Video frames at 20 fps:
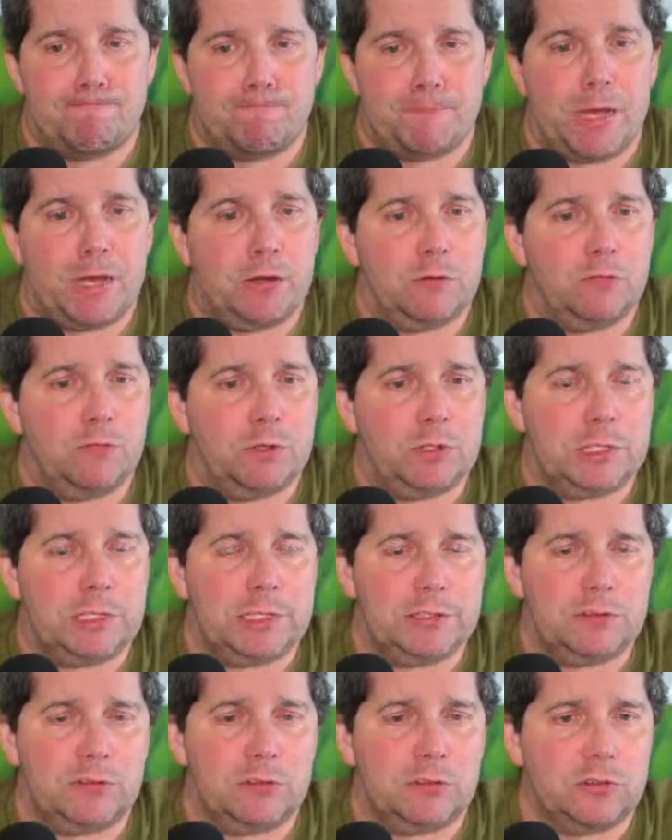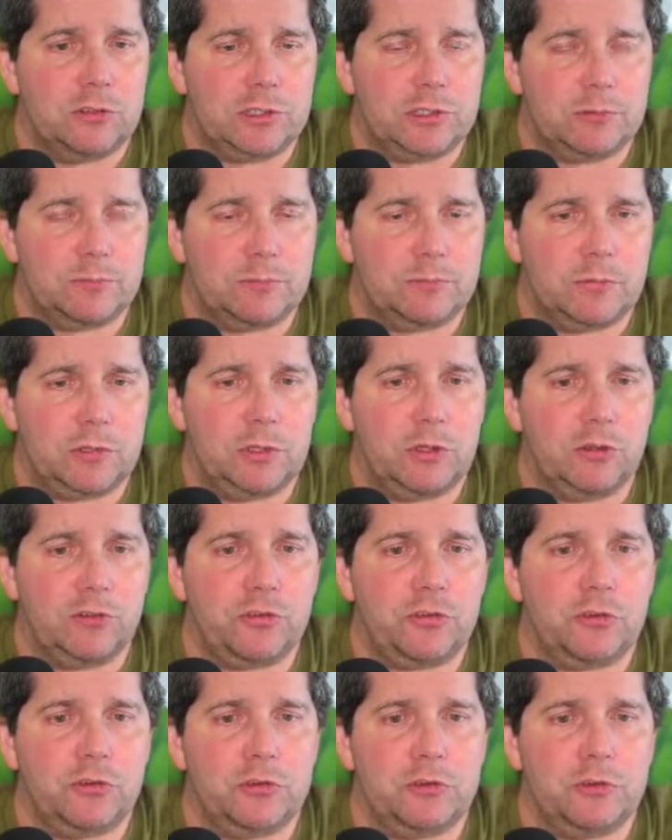I'd really like to look
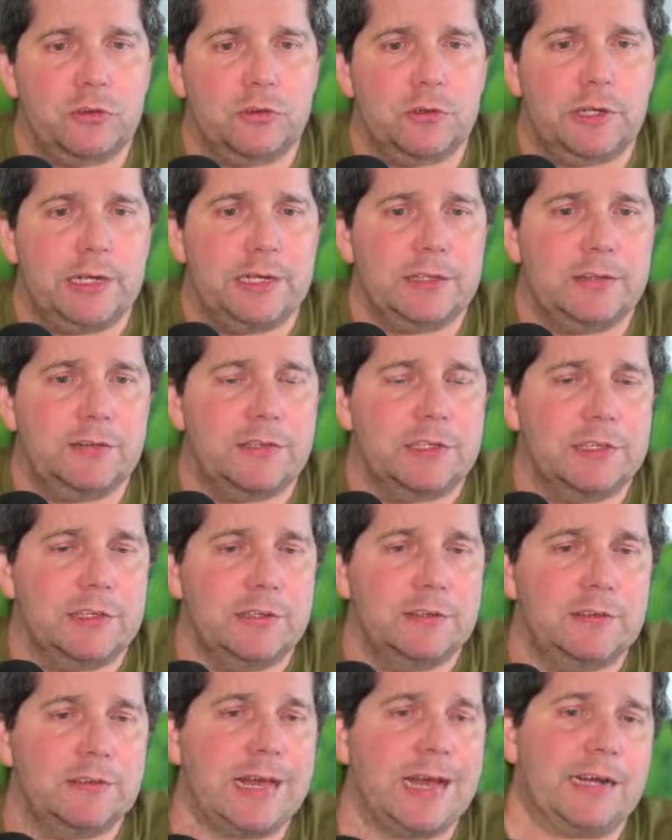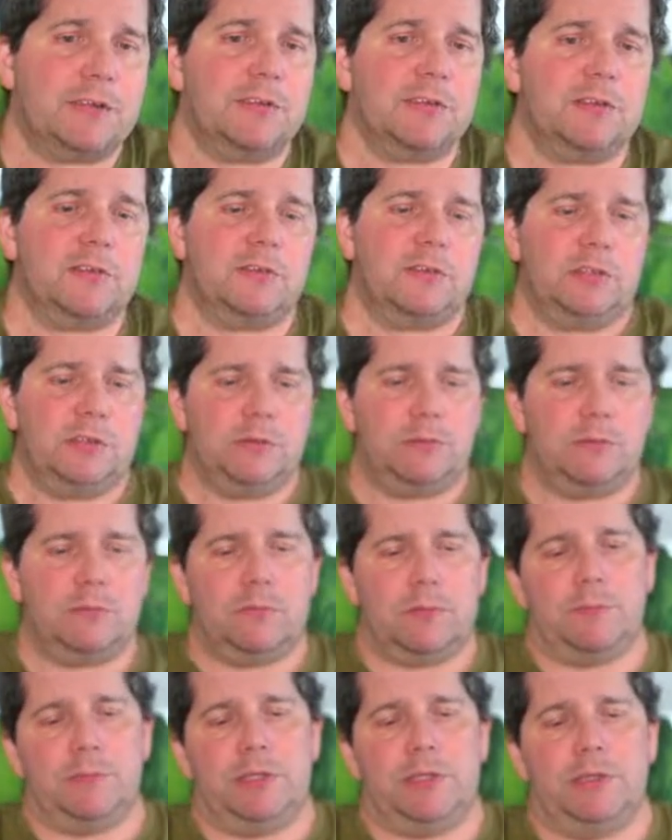closer at the tactics here.
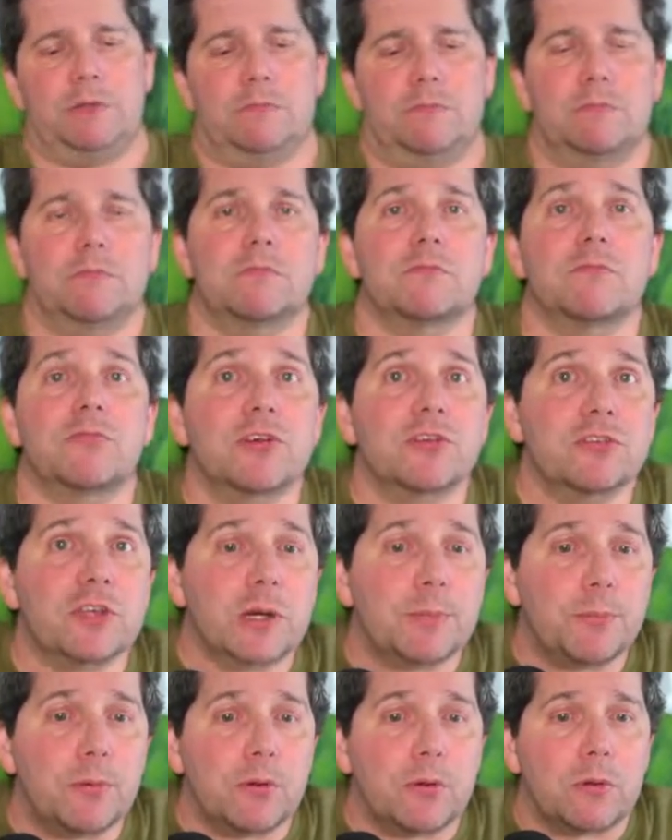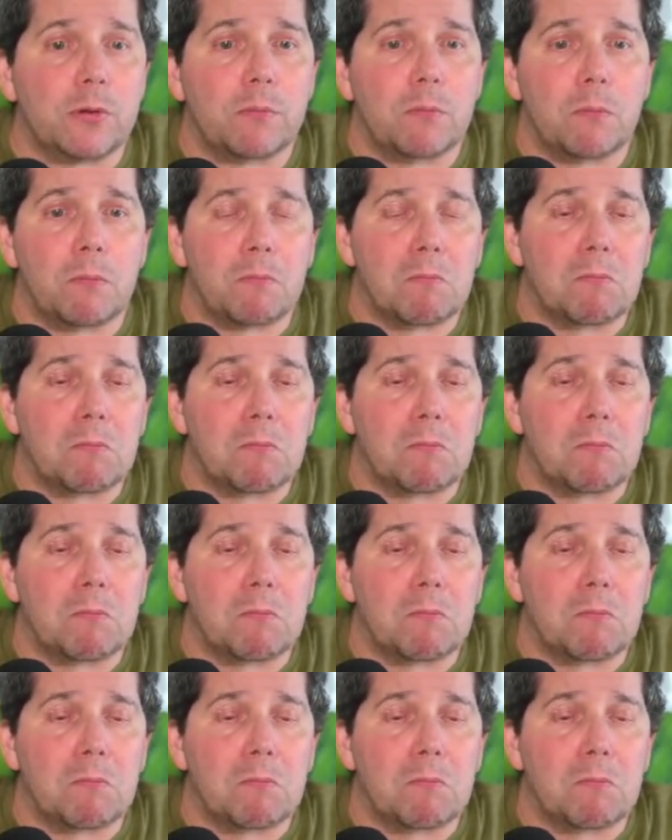I mean, for example,